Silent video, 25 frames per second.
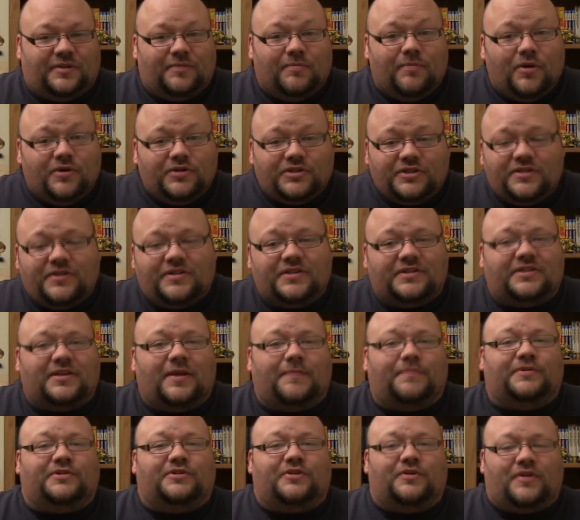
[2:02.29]
And most of this
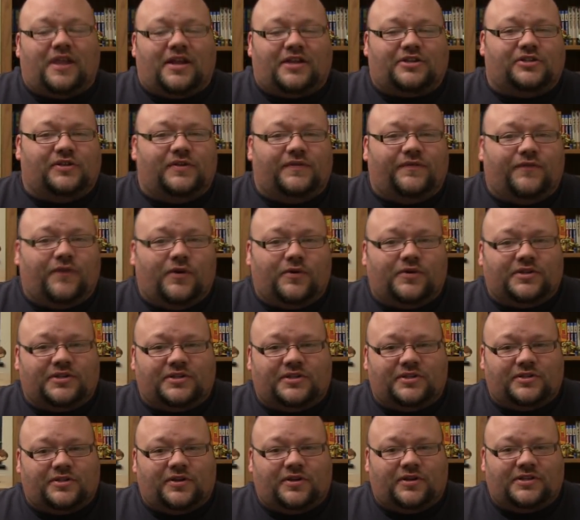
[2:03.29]
episode actually
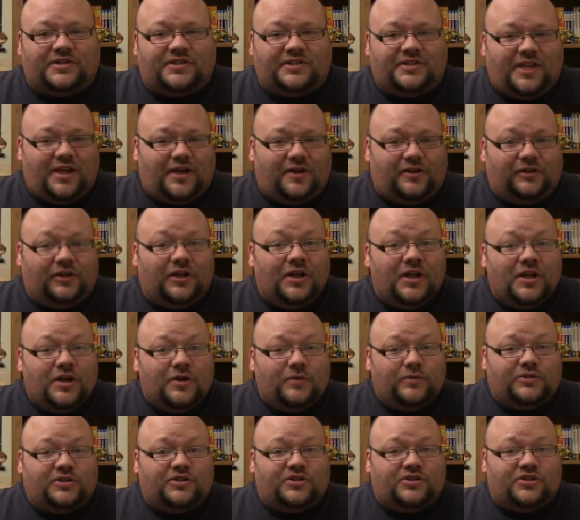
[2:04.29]
focuses on a cell
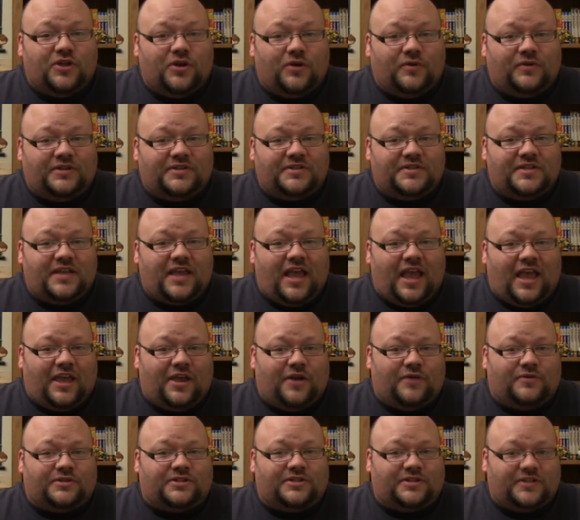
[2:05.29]
which is known as the
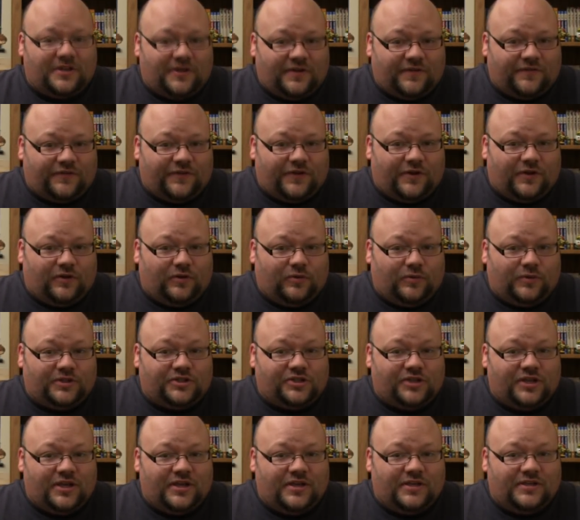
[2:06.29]
eosinophil,
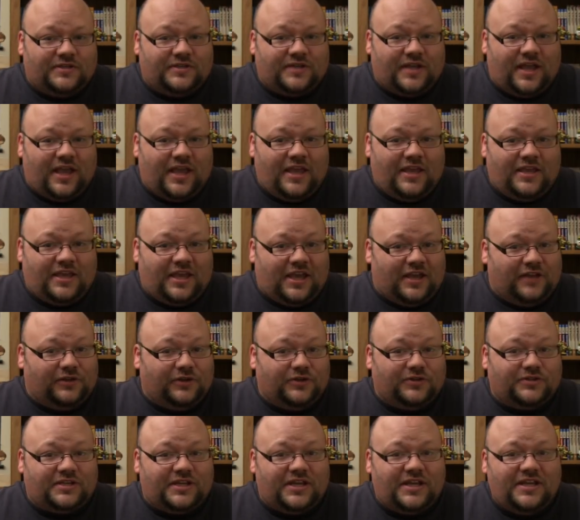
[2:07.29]
which is a
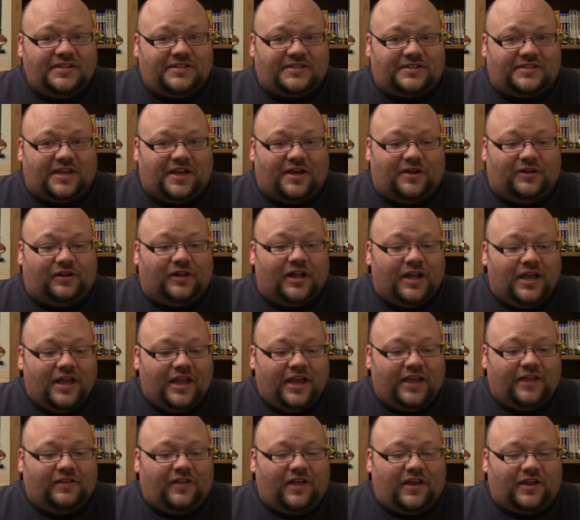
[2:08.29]
killer T cell.
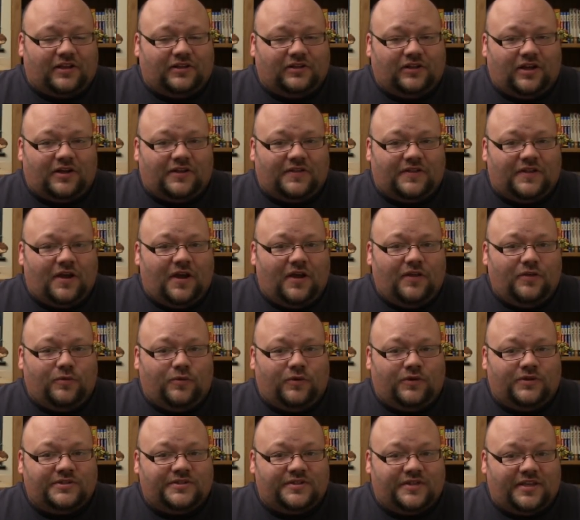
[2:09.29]
And like a lot of the other
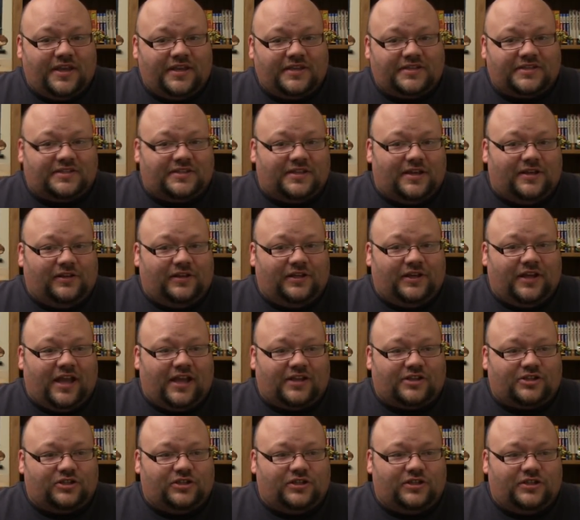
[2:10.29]
ones, they excel in
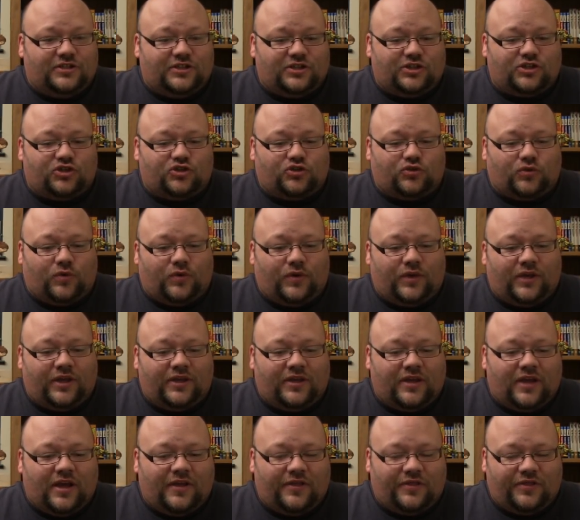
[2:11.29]
actually
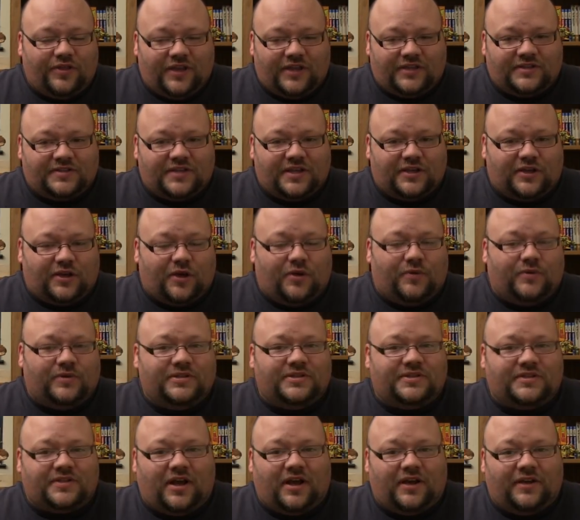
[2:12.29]
destroying things that go
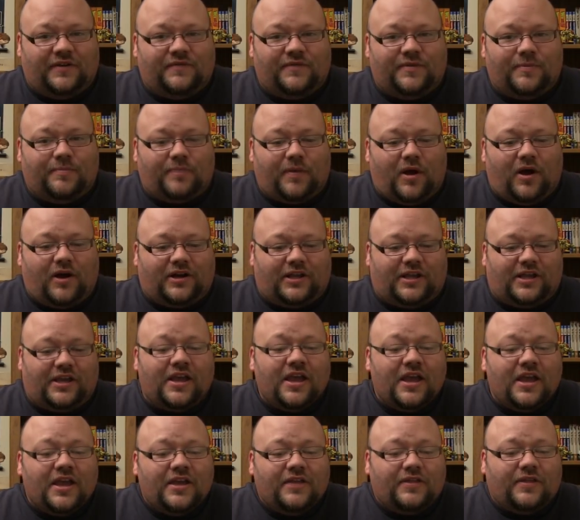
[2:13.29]
inside of the body.
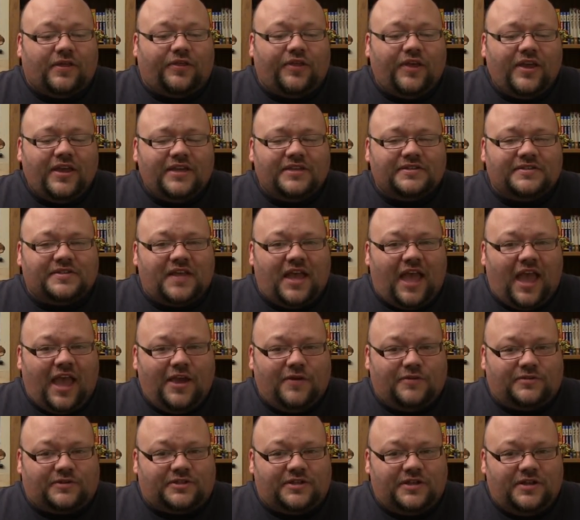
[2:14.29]
The thing is, the
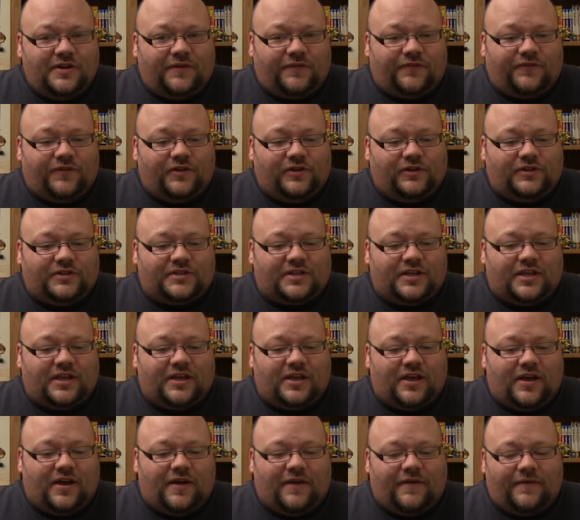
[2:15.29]
eosinophil is
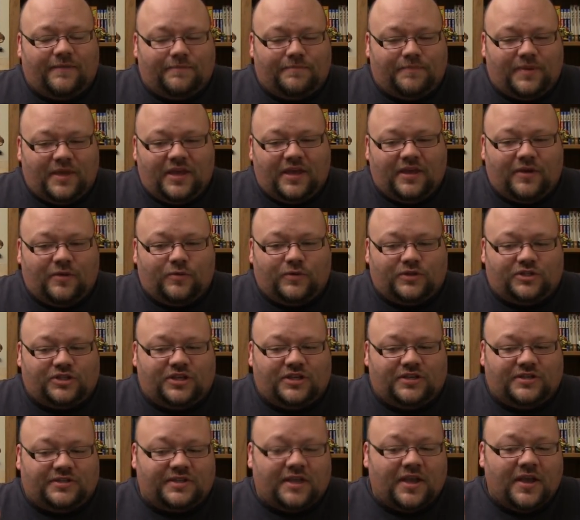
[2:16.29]
a being which
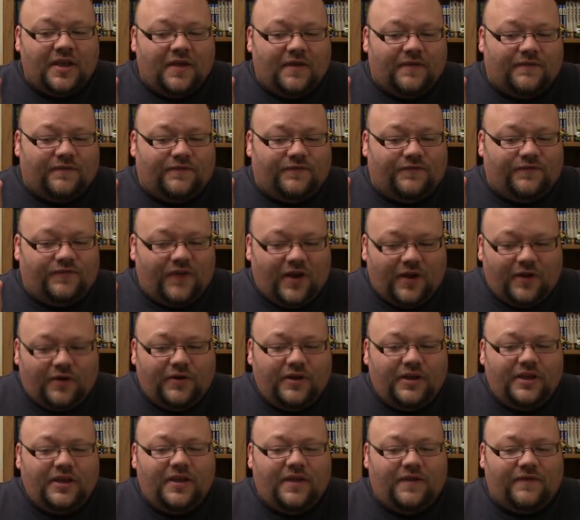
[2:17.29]
is
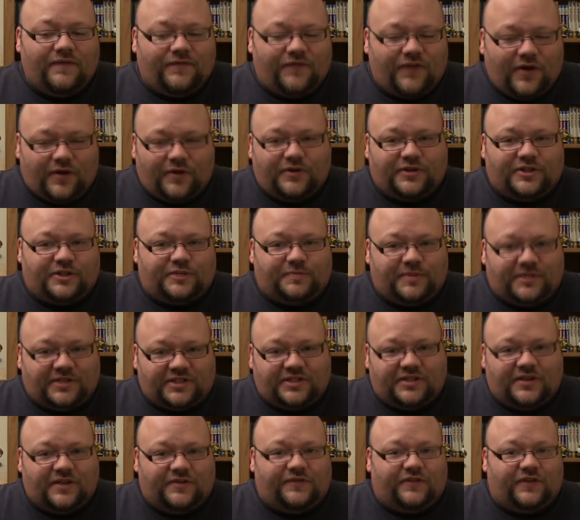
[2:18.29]
very, very
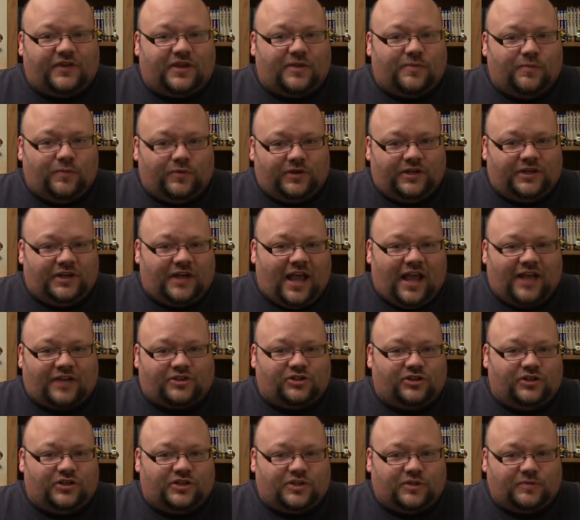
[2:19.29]
specific in what it
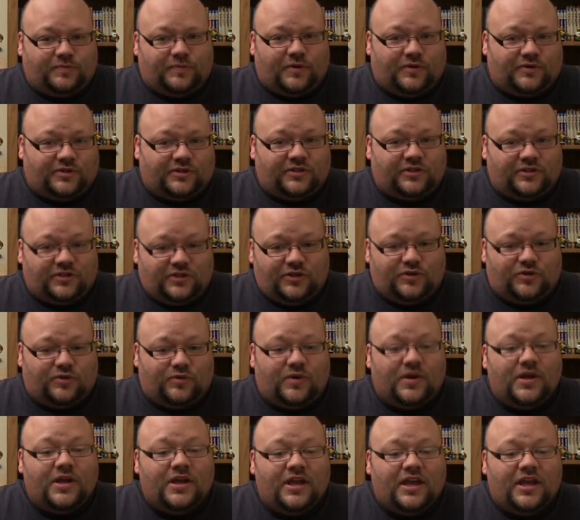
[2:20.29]
actually is supposed to do.